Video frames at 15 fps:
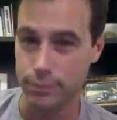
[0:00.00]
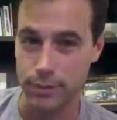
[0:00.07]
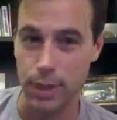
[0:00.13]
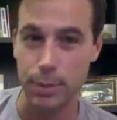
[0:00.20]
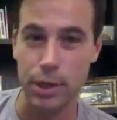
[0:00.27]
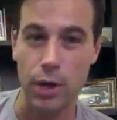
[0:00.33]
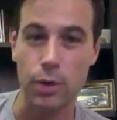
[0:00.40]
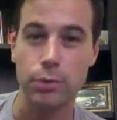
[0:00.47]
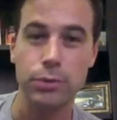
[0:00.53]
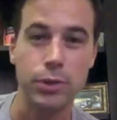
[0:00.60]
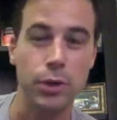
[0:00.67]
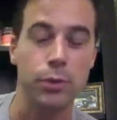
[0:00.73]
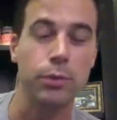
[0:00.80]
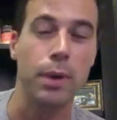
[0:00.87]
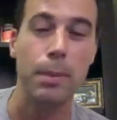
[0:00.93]
let me know.
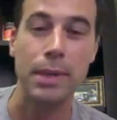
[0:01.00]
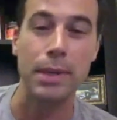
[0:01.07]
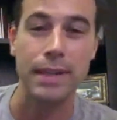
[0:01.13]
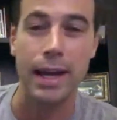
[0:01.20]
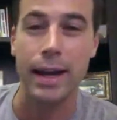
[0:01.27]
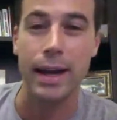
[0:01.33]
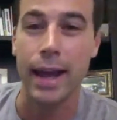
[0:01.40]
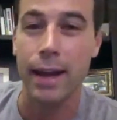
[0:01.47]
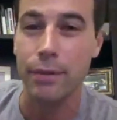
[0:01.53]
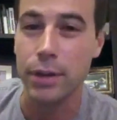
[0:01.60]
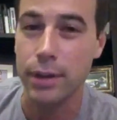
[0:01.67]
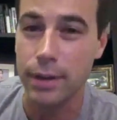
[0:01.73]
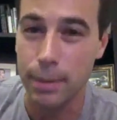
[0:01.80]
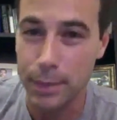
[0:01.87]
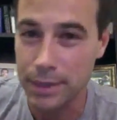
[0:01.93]
So I'm excited to have
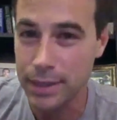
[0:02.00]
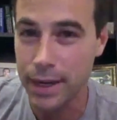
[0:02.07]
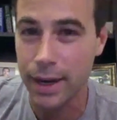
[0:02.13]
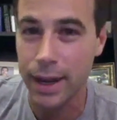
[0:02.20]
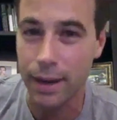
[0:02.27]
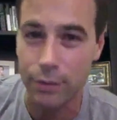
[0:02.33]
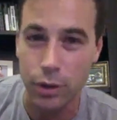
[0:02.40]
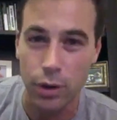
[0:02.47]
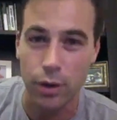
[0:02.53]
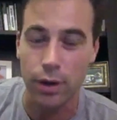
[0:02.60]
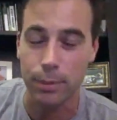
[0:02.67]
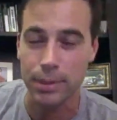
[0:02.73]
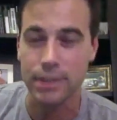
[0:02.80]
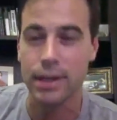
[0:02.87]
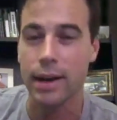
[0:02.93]
you. I'm excited to have you on.
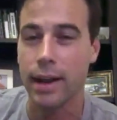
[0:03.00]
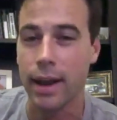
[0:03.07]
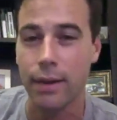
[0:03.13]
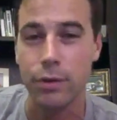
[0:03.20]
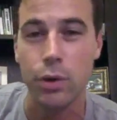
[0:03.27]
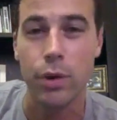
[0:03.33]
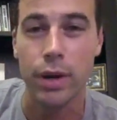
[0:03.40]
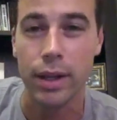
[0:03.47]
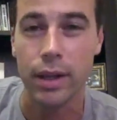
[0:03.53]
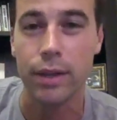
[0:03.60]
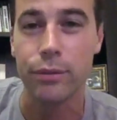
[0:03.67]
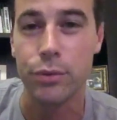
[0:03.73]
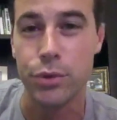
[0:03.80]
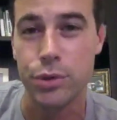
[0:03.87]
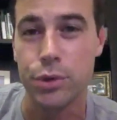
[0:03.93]
I'm excited to have you on again
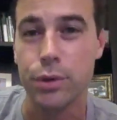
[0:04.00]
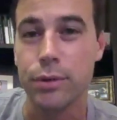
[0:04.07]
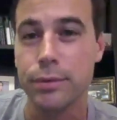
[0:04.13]
for sure.